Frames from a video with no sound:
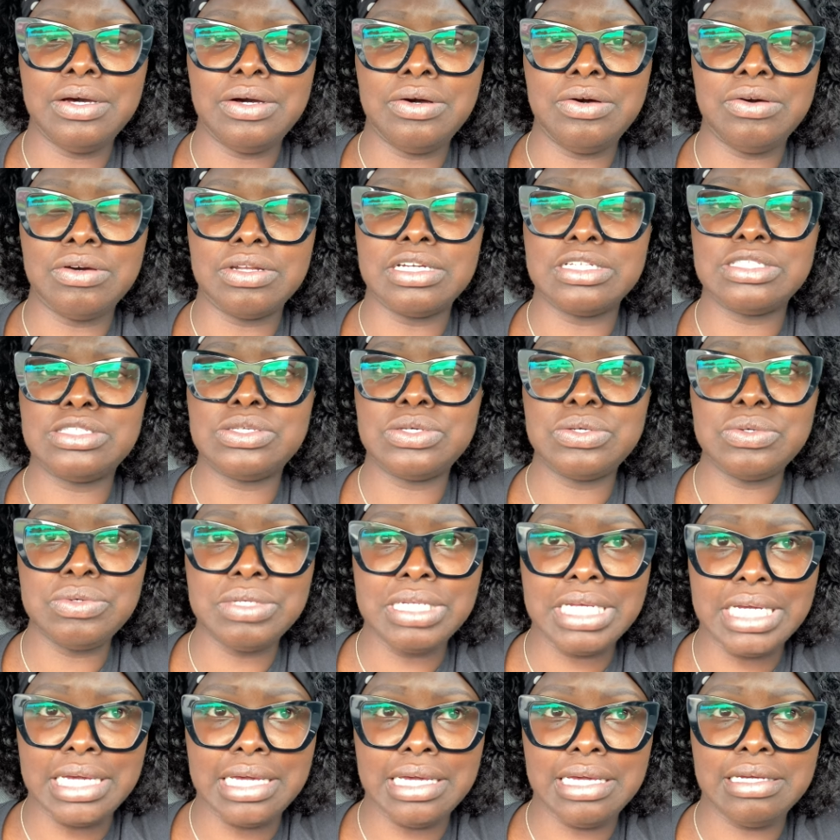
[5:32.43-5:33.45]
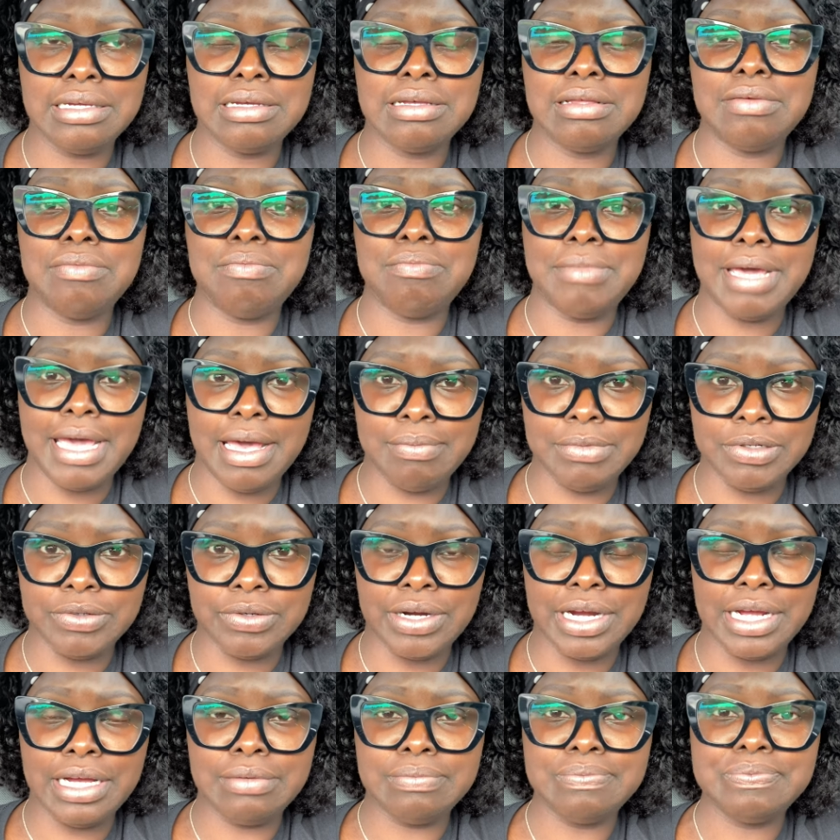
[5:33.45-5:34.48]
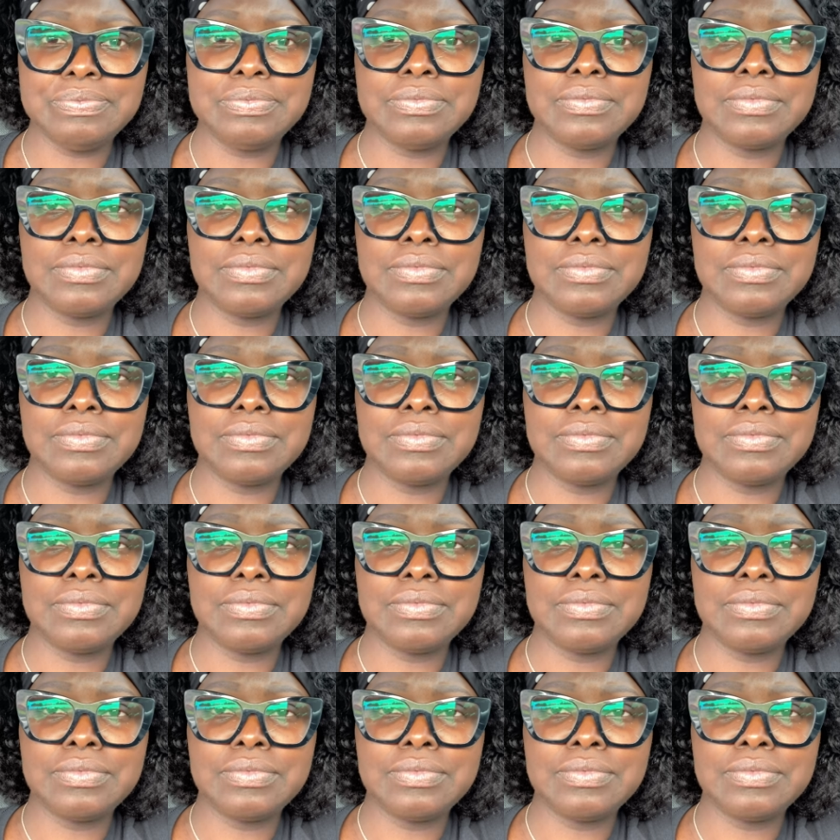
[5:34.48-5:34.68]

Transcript: on a two D mammogram.